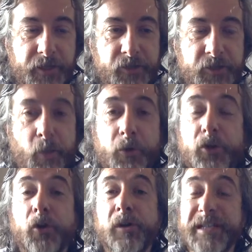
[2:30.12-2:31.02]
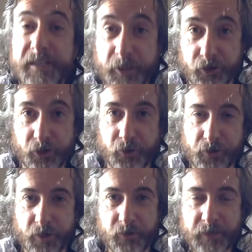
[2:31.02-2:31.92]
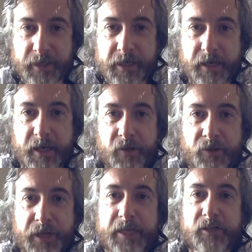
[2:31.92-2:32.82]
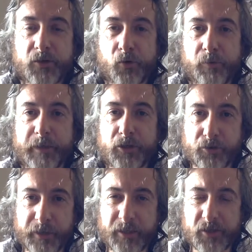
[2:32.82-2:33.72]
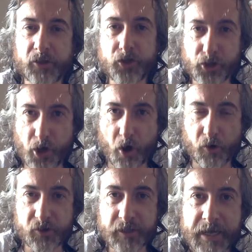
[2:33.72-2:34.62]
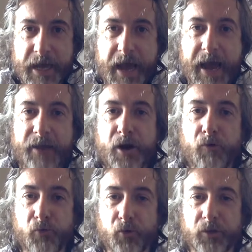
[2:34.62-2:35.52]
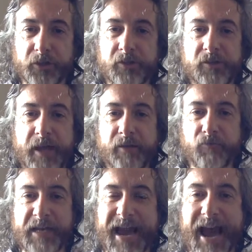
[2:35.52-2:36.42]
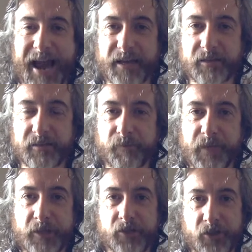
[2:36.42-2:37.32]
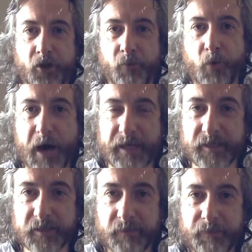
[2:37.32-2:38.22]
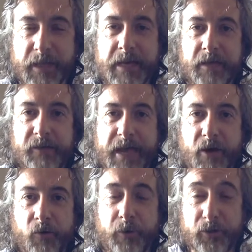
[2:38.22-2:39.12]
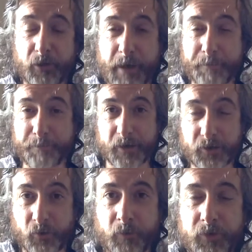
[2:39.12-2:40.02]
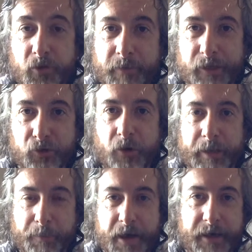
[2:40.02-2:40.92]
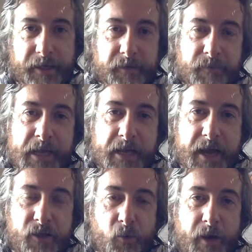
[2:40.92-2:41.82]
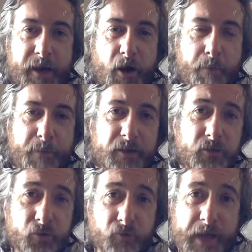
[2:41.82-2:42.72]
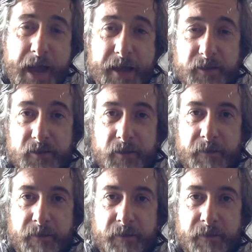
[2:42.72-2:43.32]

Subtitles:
someone not listening to you. These can all be triggers and shocks, and our organs then react in certain ways. Now, we're talking about muscle and we're talking about chronic pain, and the way our muscles react